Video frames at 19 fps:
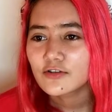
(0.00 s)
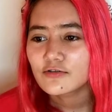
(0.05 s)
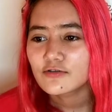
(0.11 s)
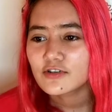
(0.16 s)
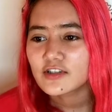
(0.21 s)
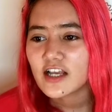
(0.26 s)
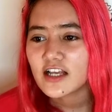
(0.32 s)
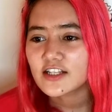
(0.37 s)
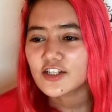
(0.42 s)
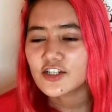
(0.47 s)
who
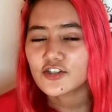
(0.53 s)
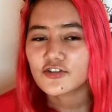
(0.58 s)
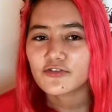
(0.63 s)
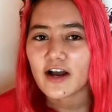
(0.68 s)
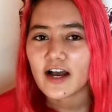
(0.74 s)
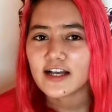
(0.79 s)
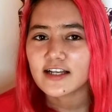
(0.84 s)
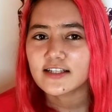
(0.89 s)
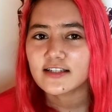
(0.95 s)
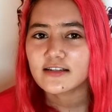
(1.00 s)
then
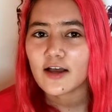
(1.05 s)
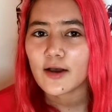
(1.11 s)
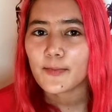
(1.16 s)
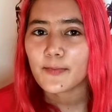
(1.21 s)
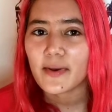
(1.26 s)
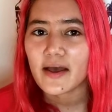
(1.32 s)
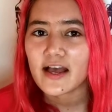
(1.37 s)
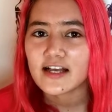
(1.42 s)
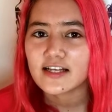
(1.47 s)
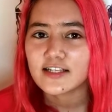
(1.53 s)
tries her
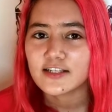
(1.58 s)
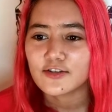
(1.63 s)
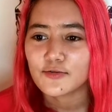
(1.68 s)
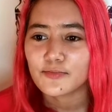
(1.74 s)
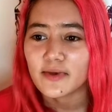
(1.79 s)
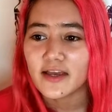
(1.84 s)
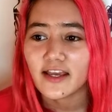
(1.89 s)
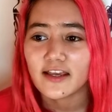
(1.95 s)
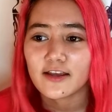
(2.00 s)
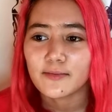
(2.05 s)
best to
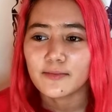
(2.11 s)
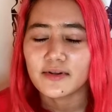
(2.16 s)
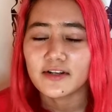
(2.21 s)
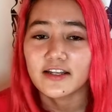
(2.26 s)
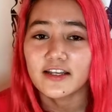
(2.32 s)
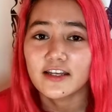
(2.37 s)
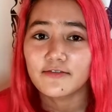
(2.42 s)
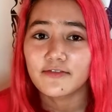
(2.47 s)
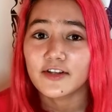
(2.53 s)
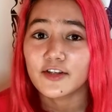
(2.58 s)
make him
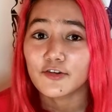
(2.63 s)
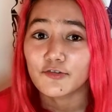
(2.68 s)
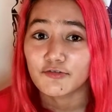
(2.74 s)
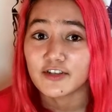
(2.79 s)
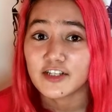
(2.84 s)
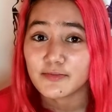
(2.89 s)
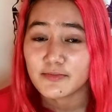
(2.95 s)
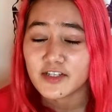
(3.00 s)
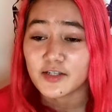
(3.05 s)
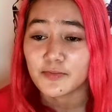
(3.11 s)
believe in
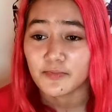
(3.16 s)
Christmas